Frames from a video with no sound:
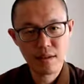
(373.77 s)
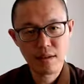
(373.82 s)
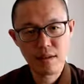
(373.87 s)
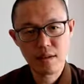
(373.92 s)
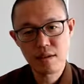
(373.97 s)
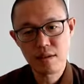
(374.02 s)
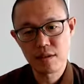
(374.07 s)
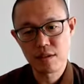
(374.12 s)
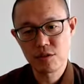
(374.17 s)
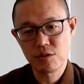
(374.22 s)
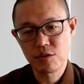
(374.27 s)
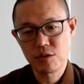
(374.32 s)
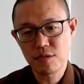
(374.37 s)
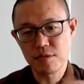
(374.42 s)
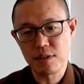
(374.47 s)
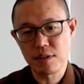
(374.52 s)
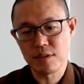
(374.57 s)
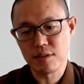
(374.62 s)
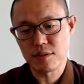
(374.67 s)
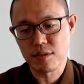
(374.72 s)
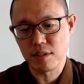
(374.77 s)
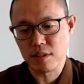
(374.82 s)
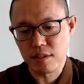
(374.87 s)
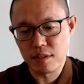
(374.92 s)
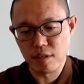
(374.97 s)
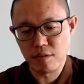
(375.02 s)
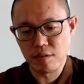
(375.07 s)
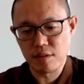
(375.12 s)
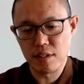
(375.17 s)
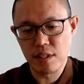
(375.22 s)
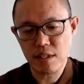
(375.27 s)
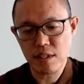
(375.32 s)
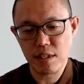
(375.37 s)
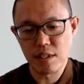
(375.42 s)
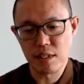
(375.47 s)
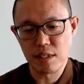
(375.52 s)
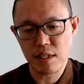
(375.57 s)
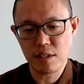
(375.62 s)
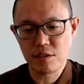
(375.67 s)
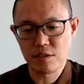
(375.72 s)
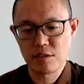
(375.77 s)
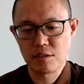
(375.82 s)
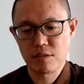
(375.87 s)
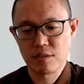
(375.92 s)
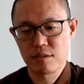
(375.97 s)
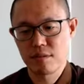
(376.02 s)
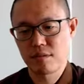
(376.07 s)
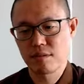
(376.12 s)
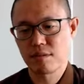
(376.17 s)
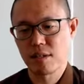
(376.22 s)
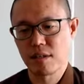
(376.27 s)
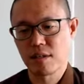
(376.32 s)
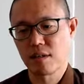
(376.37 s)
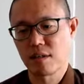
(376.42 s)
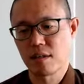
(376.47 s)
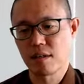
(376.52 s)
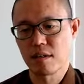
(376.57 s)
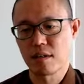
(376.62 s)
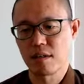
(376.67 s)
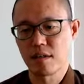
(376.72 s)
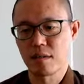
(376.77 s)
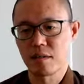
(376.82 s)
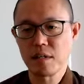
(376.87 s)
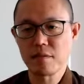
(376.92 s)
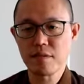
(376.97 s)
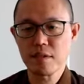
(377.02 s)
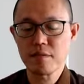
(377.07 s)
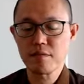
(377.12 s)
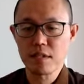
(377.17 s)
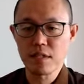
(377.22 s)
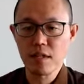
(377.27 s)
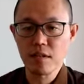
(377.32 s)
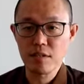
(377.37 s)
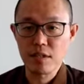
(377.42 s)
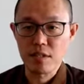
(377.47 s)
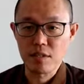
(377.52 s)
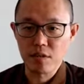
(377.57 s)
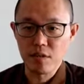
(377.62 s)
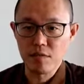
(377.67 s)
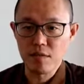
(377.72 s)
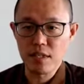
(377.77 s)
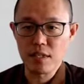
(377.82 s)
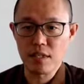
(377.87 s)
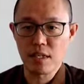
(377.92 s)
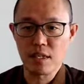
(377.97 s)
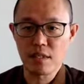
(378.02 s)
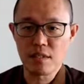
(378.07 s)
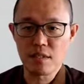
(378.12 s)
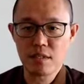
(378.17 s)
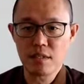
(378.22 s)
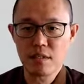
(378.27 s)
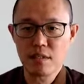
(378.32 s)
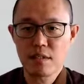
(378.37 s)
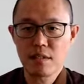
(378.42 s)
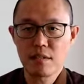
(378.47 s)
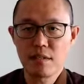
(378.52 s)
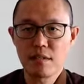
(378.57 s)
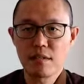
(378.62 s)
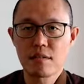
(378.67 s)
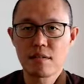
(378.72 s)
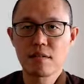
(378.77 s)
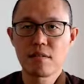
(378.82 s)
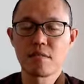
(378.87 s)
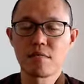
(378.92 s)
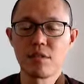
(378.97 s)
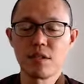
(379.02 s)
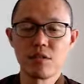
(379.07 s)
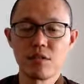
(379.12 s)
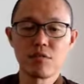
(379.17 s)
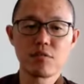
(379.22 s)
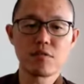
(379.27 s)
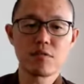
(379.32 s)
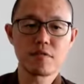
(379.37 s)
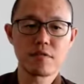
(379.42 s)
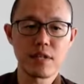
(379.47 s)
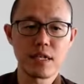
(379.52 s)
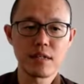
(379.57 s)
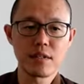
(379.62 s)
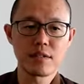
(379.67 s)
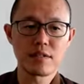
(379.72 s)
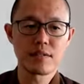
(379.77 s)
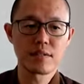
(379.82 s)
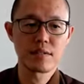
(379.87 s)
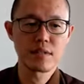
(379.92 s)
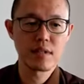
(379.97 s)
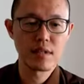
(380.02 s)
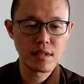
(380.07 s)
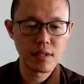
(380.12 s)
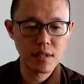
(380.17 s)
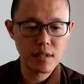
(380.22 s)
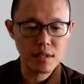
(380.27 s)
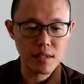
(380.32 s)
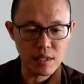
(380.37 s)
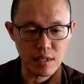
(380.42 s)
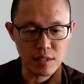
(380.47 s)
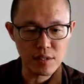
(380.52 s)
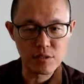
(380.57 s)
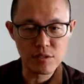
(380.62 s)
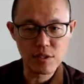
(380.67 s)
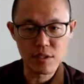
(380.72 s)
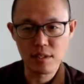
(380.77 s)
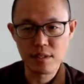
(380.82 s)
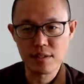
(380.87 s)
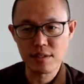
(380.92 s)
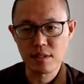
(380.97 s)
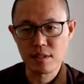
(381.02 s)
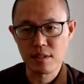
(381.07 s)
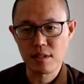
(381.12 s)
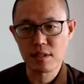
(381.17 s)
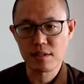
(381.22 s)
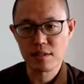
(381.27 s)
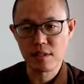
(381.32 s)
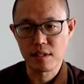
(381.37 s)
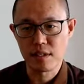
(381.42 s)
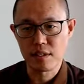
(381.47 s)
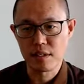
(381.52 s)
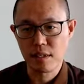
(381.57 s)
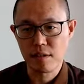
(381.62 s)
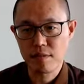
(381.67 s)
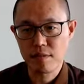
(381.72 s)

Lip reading: The truth is, in our day and age, even without the COVID-19, we do face aging, sickness and death.